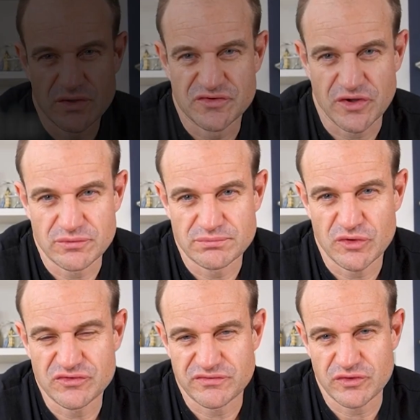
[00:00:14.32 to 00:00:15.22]
So
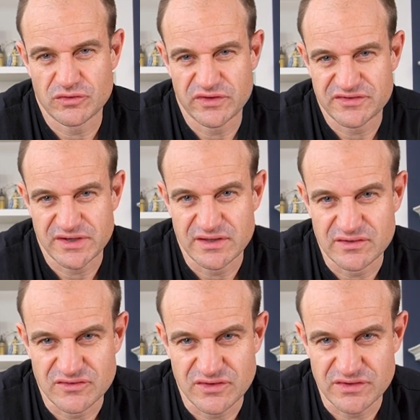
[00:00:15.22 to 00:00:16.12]
most of you
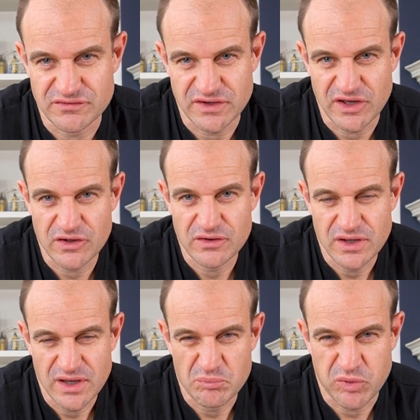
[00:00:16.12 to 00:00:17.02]
listening to this video
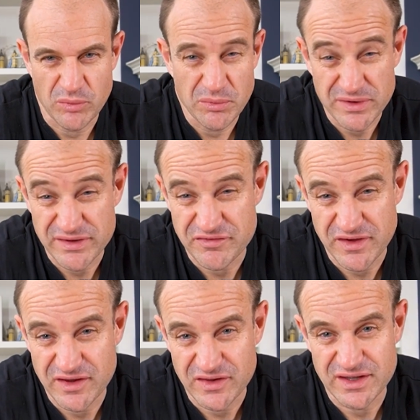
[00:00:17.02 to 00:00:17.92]
probably
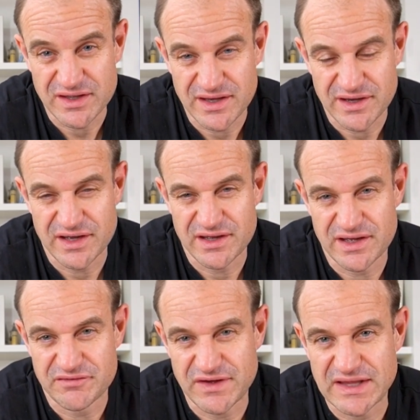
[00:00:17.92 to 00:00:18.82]
fairly
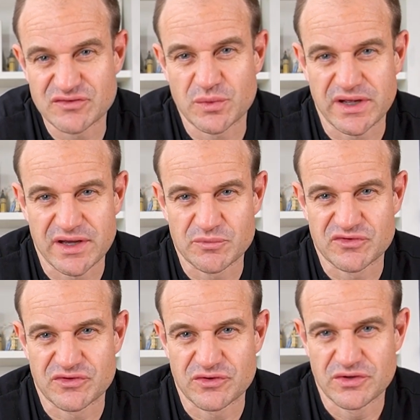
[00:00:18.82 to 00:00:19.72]
uh, advanced when it
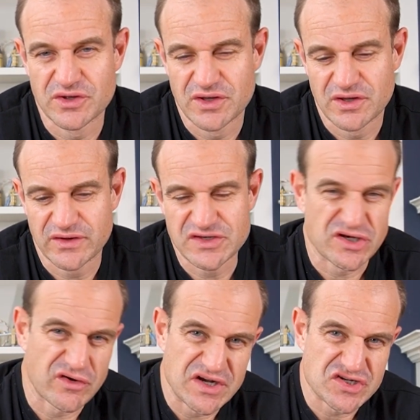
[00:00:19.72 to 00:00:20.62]
comes to lead
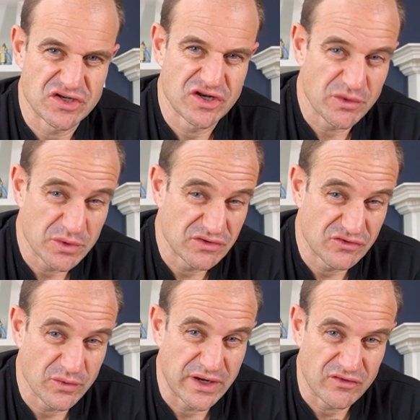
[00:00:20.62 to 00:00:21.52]
generation. You know what you're
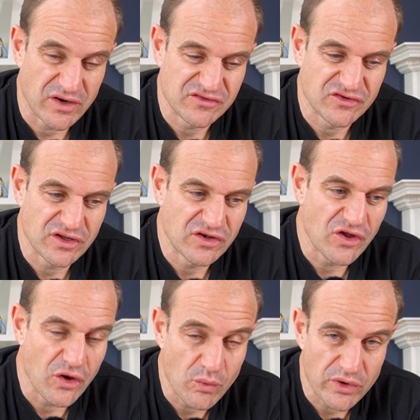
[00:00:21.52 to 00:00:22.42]
doing, right? So you
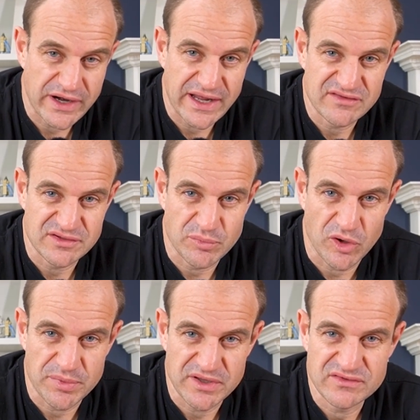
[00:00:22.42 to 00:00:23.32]
know what an exit
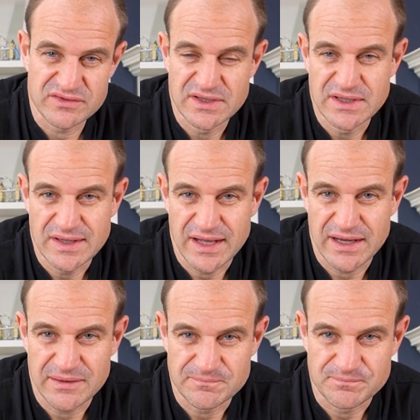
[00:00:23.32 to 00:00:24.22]
pop is.
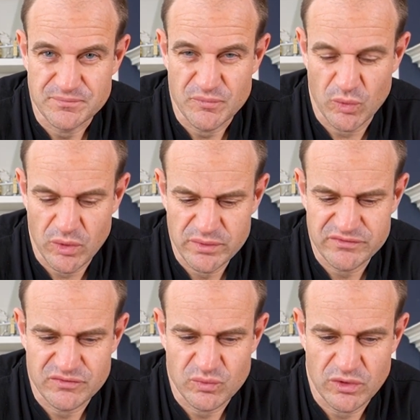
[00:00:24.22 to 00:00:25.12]
Um, but what
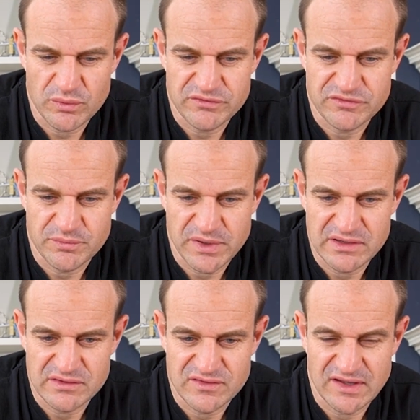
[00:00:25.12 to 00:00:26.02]
we've what we've
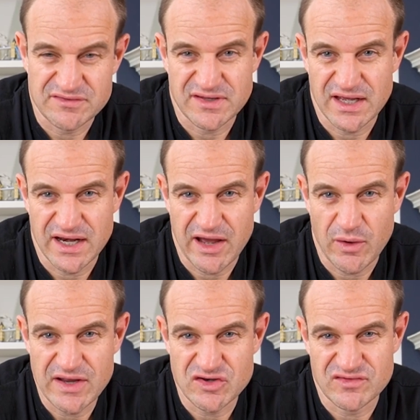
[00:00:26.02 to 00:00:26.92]
been testing in
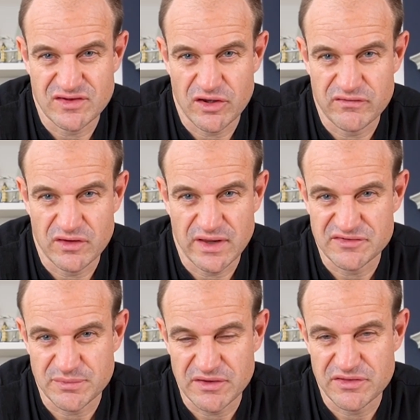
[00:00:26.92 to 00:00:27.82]
our agency over the
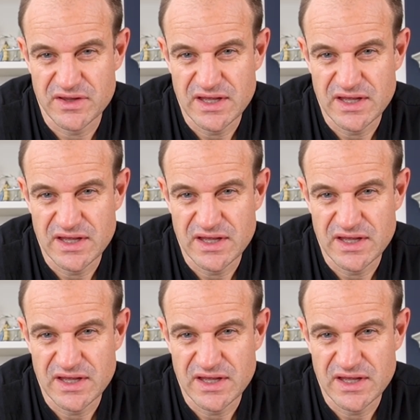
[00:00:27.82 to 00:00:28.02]
last month